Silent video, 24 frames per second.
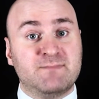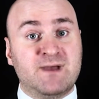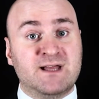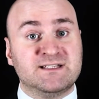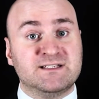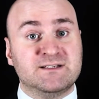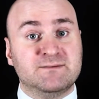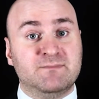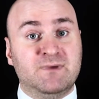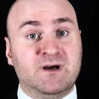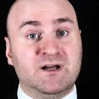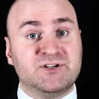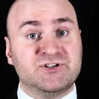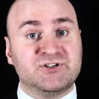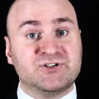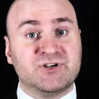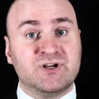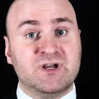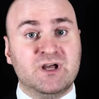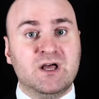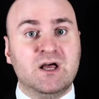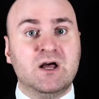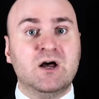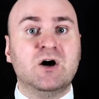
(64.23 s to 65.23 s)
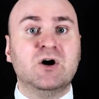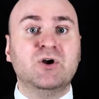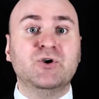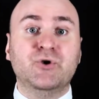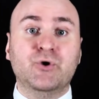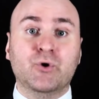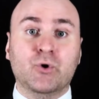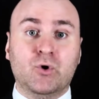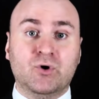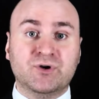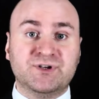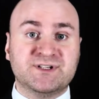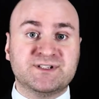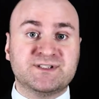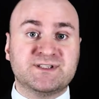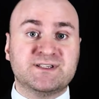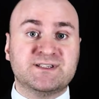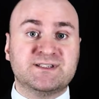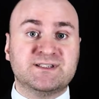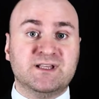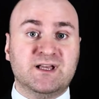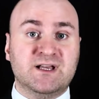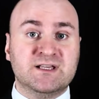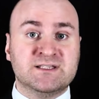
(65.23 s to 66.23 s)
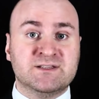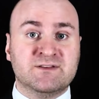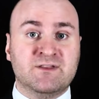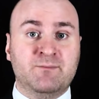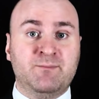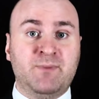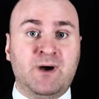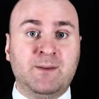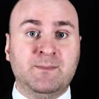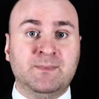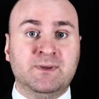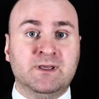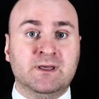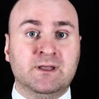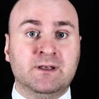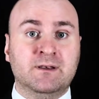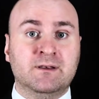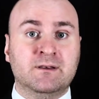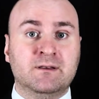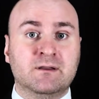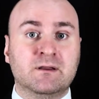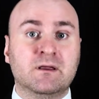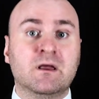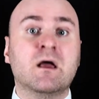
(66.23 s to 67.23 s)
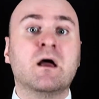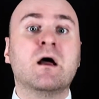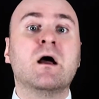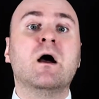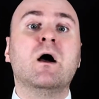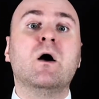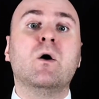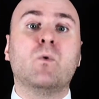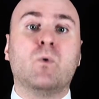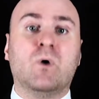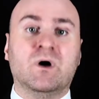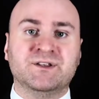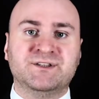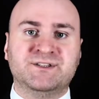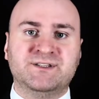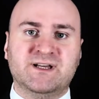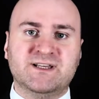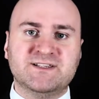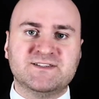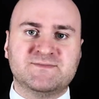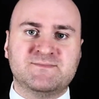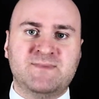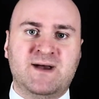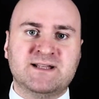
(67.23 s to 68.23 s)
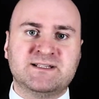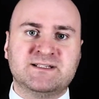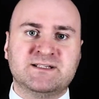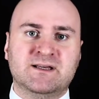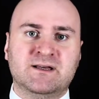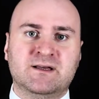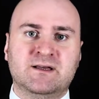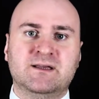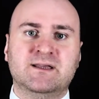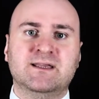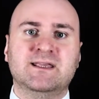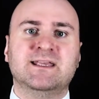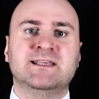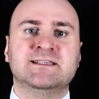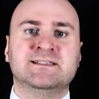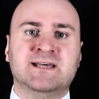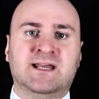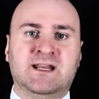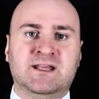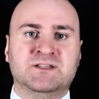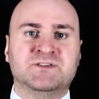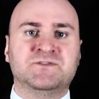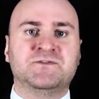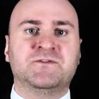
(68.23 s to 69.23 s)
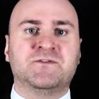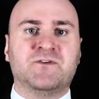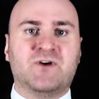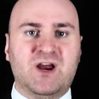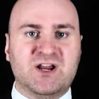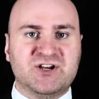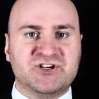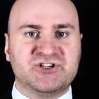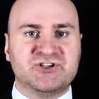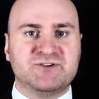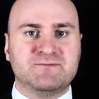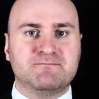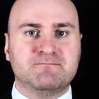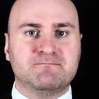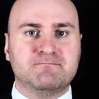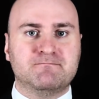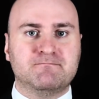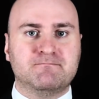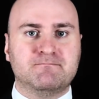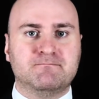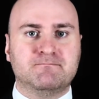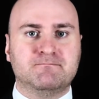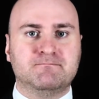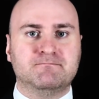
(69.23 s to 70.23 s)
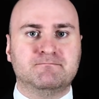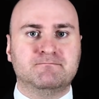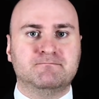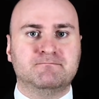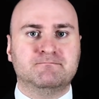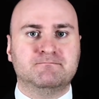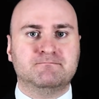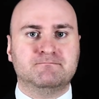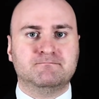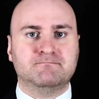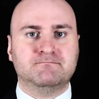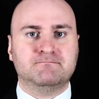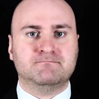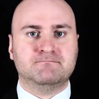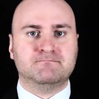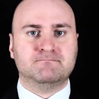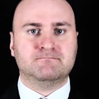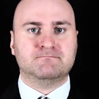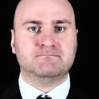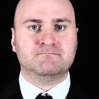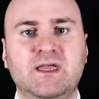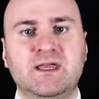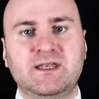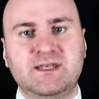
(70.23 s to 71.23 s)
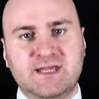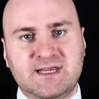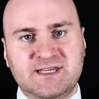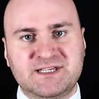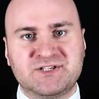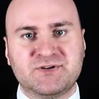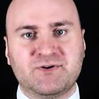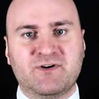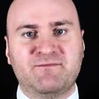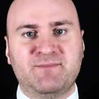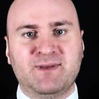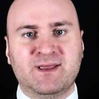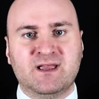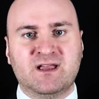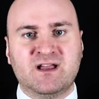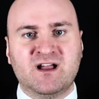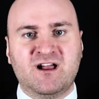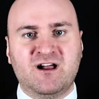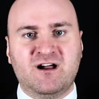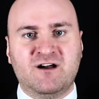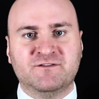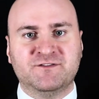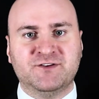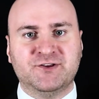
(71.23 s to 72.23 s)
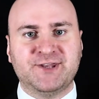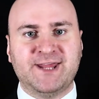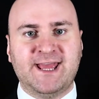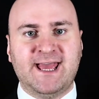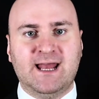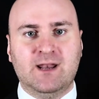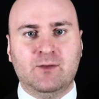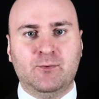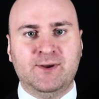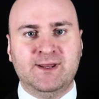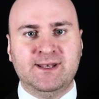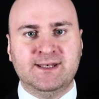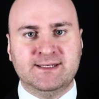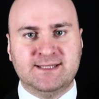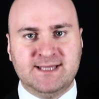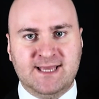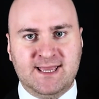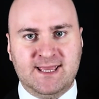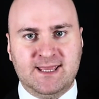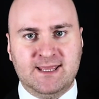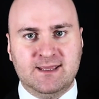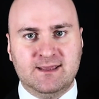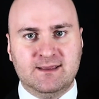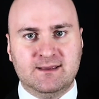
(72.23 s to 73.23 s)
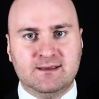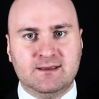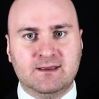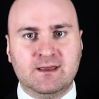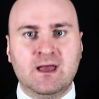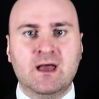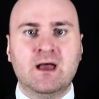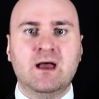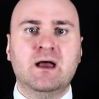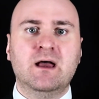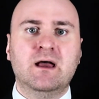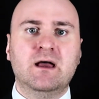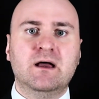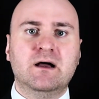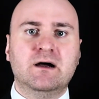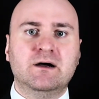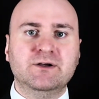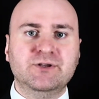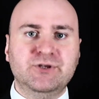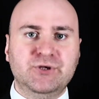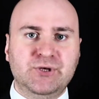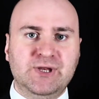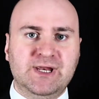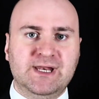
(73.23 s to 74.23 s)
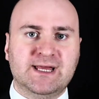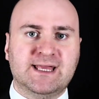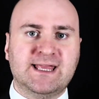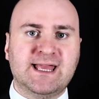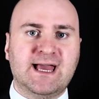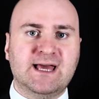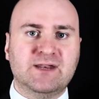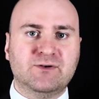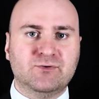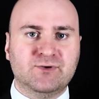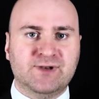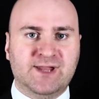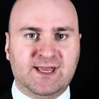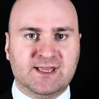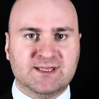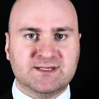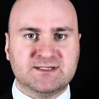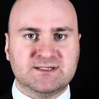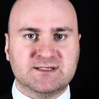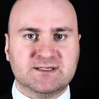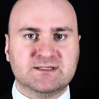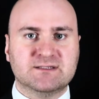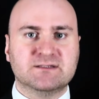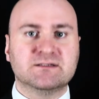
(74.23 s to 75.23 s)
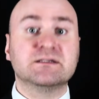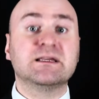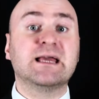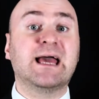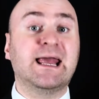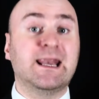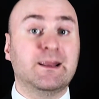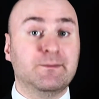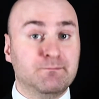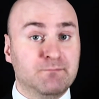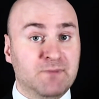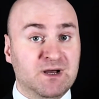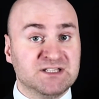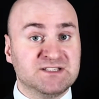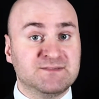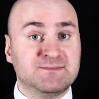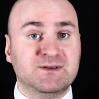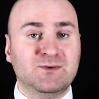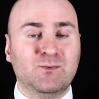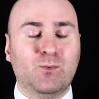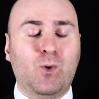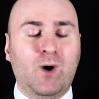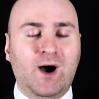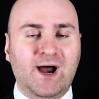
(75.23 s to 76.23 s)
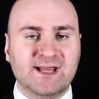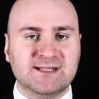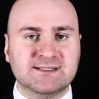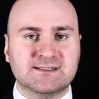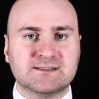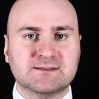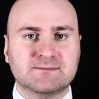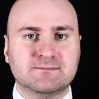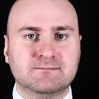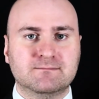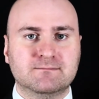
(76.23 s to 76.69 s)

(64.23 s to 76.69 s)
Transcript: matter much, nor does the size of the pumpkin. What does matter is that it's fresh. It needs to have been carved on Halloween Day. You need a candle next, and it must be white.